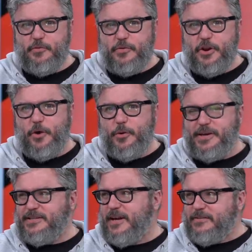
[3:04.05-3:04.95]
you know
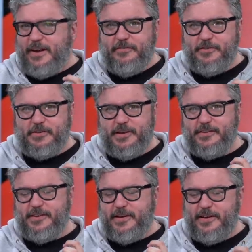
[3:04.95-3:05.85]
he doesn't have his
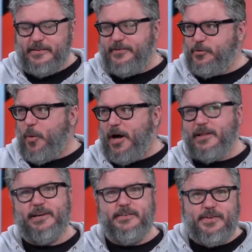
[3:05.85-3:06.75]
he, he, doesn't have his
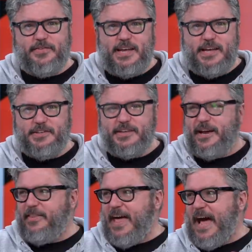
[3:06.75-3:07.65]
wallet he doesn't have keys to
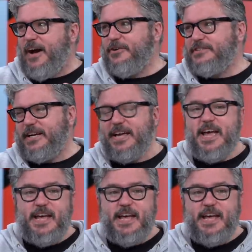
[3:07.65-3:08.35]
get in the house like